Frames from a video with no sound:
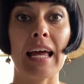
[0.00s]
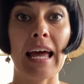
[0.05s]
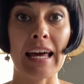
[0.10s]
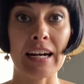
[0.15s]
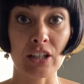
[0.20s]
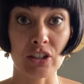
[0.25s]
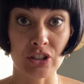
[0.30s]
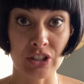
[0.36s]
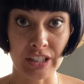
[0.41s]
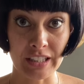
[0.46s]

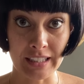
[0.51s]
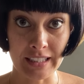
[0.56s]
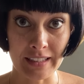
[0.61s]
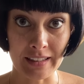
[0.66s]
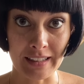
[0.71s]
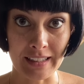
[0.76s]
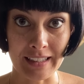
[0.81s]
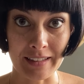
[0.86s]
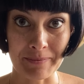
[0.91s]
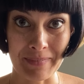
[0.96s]
energy
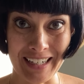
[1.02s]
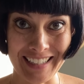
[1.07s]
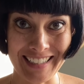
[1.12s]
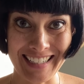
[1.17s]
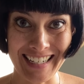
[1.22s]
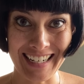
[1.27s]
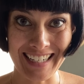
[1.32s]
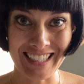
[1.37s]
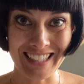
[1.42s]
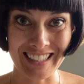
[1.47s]
healing
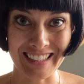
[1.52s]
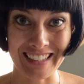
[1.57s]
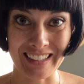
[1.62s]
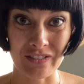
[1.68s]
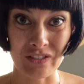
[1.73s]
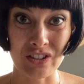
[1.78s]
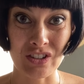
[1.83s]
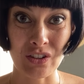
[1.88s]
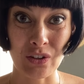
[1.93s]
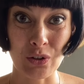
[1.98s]

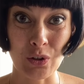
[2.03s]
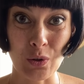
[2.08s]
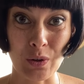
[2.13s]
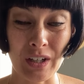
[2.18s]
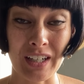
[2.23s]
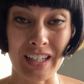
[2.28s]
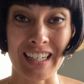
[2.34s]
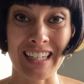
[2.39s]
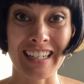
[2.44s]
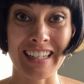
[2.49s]
meditation so you
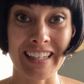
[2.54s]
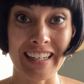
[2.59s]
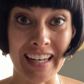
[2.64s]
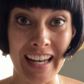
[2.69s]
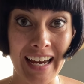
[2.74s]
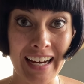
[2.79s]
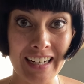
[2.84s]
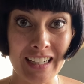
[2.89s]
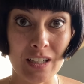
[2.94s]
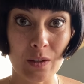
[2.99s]
can
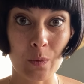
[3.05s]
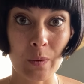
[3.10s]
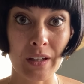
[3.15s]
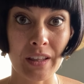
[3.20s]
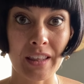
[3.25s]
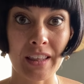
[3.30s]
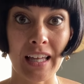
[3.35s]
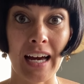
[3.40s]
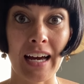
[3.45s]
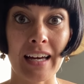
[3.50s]
connect
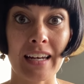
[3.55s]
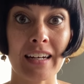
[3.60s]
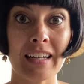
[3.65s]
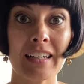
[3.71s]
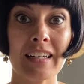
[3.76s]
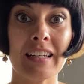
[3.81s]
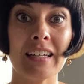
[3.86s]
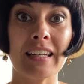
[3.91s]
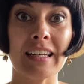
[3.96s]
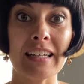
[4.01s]
with that
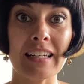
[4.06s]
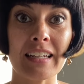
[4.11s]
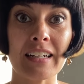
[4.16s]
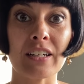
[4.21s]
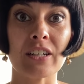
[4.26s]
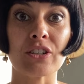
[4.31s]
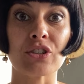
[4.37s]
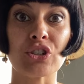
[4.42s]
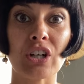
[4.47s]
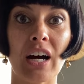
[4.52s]

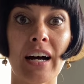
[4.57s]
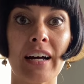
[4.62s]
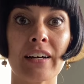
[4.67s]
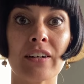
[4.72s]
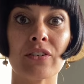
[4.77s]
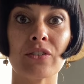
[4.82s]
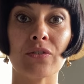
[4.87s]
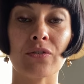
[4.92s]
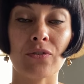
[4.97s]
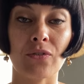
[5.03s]
inner
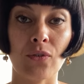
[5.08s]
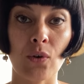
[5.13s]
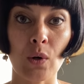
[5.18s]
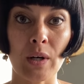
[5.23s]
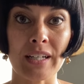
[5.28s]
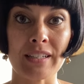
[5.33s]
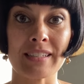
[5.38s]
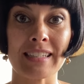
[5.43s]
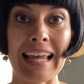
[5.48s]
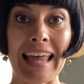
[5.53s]
child
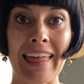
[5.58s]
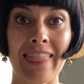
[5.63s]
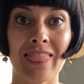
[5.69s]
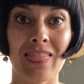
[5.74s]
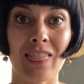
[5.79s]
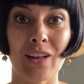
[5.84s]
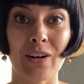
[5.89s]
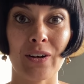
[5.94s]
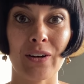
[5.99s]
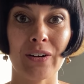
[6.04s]
voice
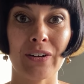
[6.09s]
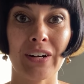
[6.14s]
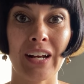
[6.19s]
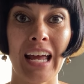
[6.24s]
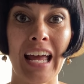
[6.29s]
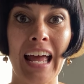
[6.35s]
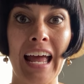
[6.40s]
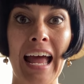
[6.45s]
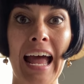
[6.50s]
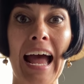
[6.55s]
and
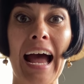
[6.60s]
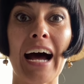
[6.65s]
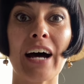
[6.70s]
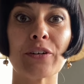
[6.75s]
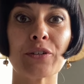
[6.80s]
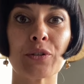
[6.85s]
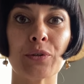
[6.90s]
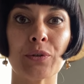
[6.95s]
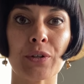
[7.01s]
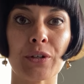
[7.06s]
learn
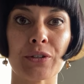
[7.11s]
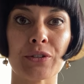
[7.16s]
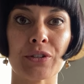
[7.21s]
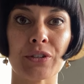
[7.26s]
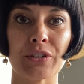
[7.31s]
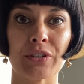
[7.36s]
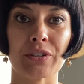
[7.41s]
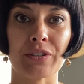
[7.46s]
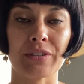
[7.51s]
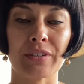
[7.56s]
how to
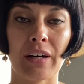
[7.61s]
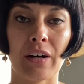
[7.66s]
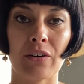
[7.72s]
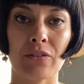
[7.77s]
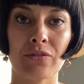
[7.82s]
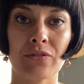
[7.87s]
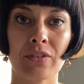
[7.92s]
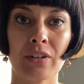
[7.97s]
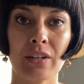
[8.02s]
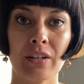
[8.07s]
nurture
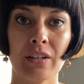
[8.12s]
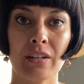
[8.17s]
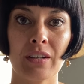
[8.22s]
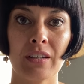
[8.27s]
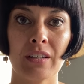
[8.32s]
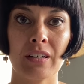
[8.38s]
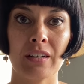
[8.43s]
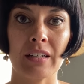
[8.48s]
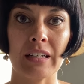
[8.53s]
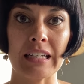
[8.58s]
yourself
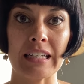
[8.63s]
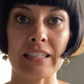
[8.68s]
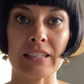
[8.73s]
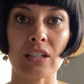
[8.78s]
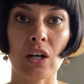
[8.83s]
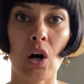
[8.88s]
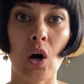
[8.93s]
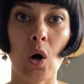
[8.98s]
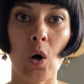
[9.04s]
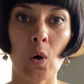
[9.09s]

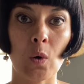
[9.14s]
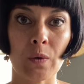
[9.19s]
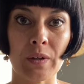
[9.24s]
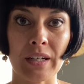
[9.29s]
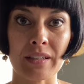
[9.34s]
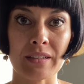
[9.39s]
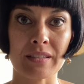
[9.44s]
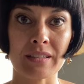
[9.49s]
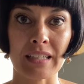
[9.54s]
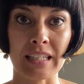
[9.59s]
into
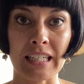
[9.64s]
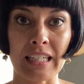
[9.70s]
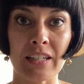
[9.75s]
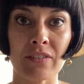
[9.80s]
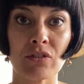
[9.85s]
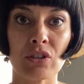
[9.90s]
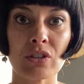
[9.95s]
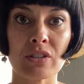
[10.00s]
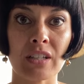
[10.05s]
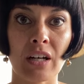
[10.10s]
wholeness and
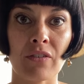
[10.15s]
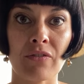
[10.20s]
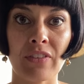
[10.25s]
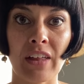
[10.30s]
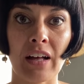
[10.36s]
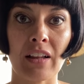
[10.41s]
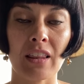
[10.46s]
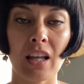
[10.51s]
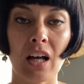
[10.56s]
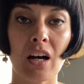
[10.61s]
give yourself
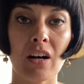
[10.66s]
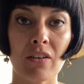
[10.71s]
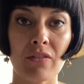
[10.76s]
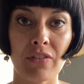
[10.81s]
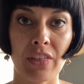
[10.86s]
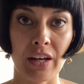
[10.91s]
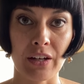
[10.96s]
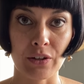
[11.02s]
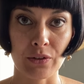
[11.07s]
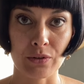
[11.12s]
that
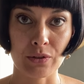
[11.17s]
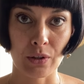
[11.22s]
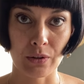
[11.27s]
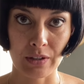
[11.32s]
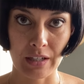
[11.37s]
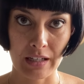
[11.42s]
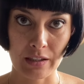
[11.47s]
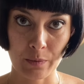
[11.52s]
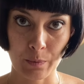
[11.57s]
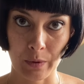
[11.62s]
love that you so
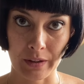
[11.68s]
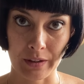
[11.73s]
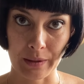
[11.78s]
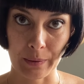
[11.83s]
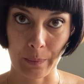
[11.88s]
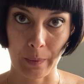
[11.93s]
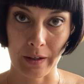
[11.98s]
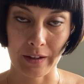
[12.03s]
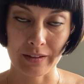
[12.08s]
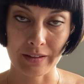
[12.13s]

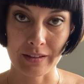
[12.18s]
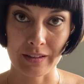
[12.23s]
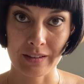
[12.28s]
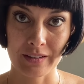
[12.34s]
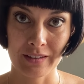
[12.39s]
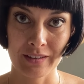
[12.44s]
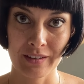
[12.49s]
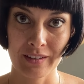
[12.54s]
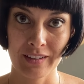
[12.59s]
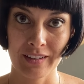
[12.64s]
desperately want.
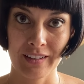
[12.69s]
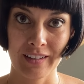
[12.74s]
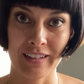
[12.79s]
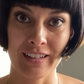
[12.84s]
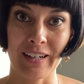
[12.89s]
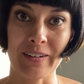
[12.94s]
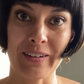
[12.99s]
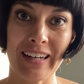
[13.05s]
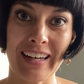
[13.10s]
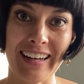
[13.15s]

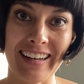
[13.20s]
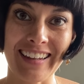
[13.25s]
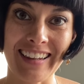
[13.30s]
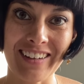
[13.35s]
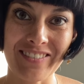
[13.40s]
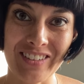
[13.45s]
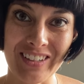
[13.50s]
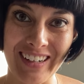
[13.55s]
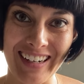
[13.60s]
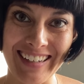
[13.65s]
Okay, I
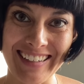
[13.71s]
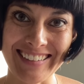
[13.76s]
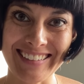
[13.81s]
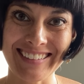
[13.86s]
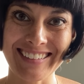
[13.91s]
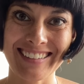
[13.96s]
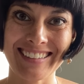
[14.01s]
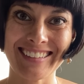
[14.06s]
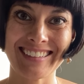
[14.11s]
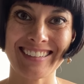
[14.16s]
love you
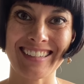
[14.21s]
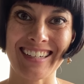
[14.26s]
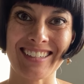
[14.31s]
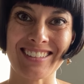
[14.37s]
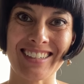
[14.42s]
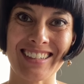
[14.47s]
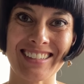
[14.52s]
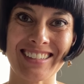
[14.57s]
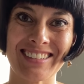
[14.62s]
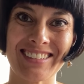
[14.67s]
guys.
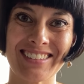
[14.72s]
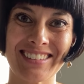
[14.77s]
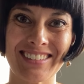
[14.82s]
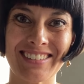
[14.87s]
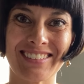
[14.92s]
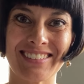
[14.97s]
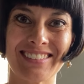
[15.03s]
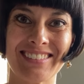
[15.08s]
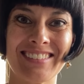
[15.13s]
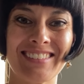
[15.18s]
I'll talk to you
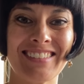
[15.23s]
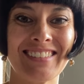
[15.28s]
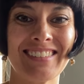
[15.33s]
soon.